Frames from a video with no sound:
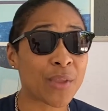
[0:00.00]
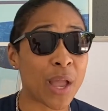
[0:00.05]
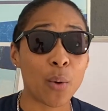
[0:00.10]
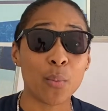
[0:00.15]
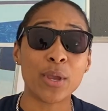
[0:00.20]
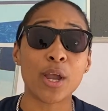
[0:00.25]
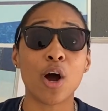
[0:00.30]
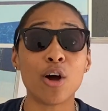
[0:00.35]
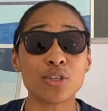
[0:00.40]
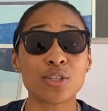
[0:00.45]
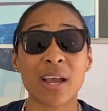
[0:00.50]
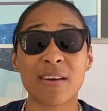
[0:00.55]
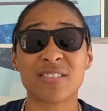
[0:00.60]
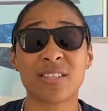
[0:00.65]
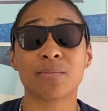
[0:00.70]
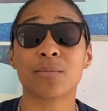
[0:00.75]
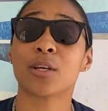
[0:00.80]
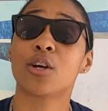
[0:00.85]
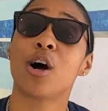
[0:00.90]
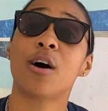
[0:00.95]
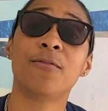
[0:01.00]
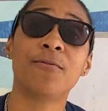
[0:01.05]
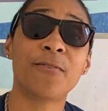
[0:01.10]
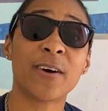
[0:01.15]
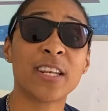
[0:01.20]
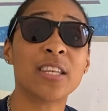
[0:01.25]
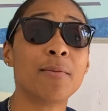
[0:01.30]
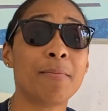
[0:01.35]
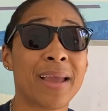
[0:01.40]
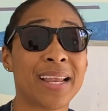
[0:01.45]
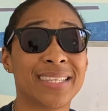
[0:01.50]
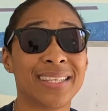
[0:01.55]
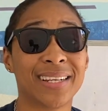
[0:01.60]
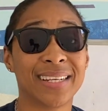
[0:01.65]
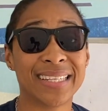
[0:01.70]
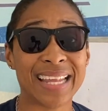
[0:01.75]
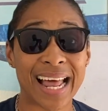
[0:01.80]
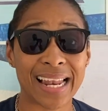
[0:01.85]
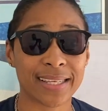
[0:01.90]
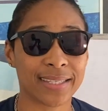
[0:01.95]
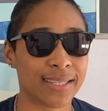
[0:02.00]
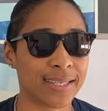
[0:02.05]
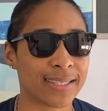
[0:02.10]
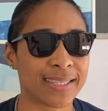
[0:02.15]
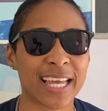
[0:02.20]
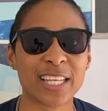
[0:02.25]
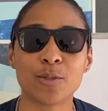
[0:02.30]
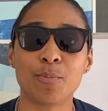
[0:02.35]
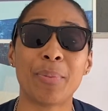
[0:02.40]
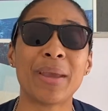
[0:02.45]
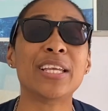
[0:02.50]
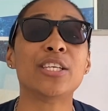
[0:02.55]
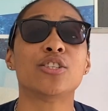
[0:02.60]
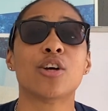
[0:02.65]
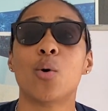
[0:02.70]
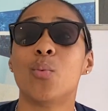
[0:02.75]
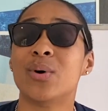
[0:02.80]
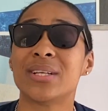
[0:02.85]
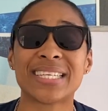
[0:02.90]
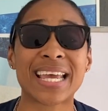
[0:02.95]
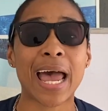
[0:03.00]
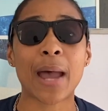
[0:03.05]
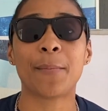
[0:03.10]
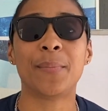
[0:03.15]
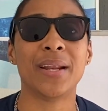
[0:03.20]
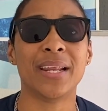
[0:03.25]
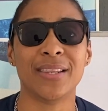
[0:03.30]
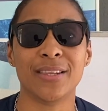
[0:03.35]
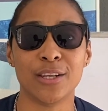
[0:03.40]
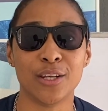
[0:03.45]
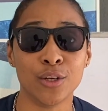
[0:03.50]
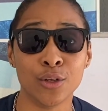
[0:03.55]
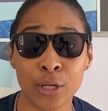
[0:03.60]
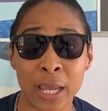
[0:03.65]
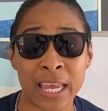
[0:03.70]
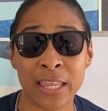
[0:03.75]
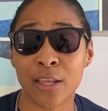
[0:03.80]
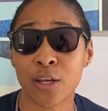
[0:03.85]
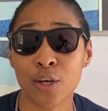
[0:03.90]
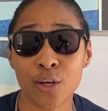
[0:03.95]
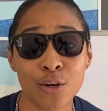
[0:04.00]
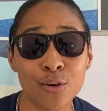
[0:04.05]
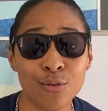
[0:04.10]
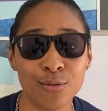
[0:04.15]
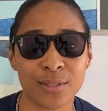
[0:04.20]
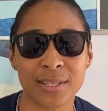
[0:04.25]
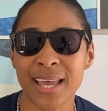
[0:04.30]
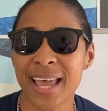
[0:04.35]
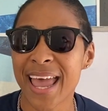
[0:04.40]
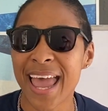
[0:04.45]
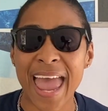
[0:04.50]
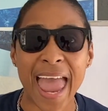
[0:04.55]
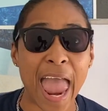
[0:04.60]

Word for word: And we also have something called fundamental analysis that's based on what's happening in the news.